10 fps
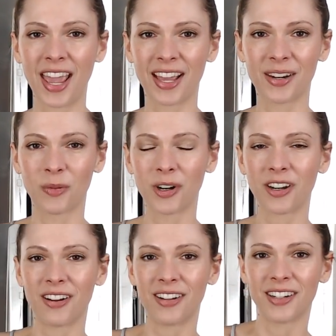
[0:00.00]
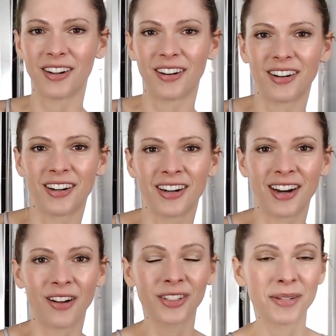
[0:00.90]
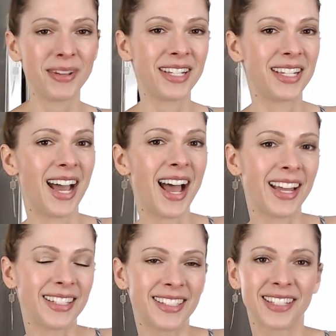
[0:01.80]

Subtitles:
and work on our ultimate guide